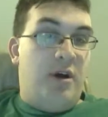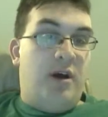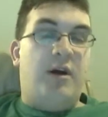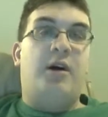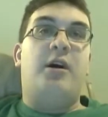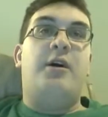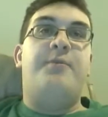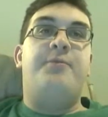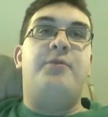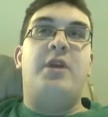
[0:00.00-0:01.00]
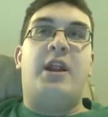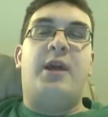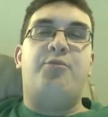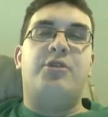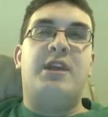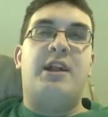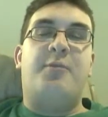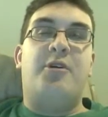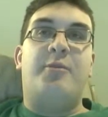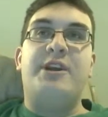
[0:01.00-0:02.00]
and I put that
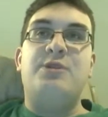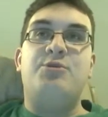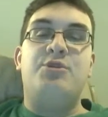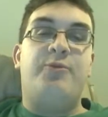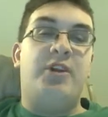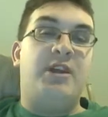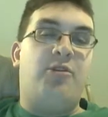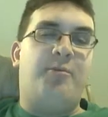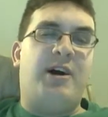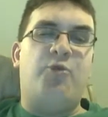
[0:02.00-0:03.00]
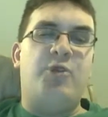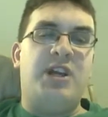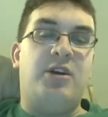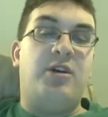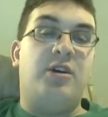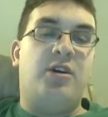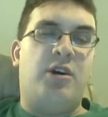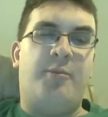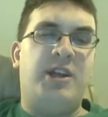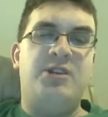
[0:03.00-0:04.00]
up on my YouTube video about a week ago,
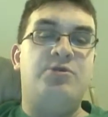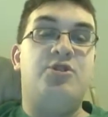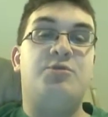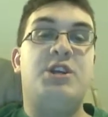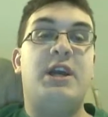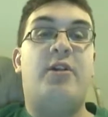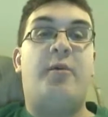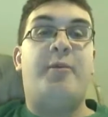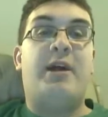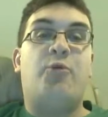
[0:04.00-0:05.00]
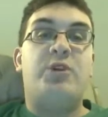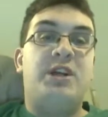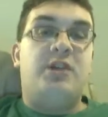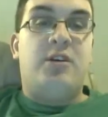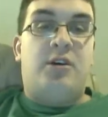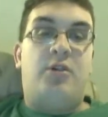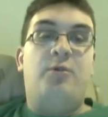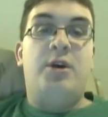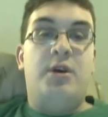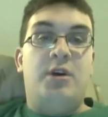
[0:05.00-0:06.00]
or on my YouTube channel about a week
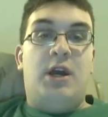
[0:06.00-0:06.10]
ago.